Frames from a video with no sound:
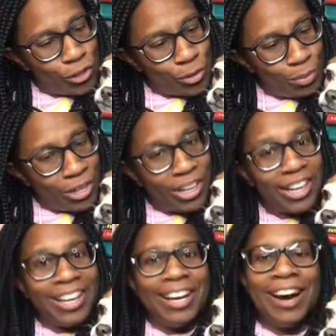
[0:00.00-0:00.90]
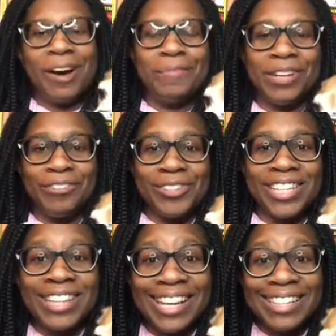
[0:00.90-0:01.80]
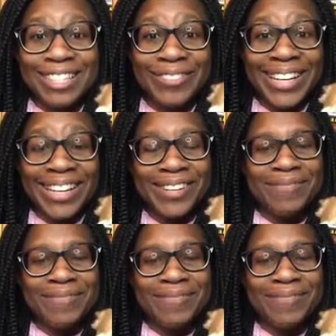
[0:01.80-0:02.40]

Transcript: a book. But if you did like this video,